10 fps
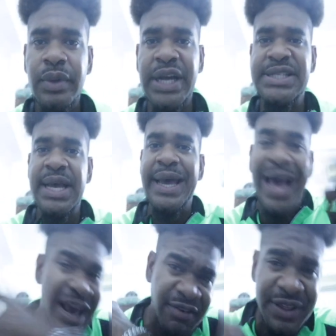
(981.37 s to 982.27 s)
That is a
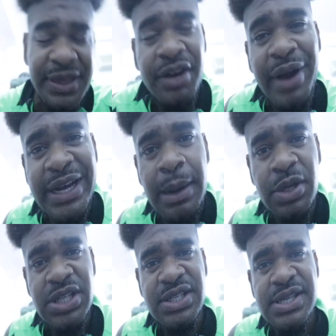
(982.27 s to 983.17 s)
hell of a thing right there,
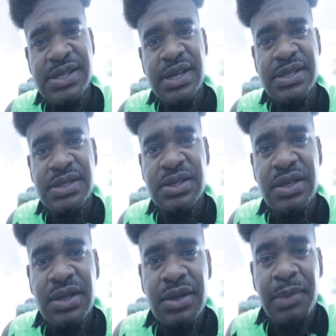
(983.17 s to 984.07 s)
brothers and sisters.
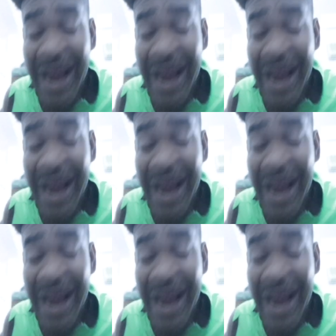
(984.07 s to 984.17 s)
But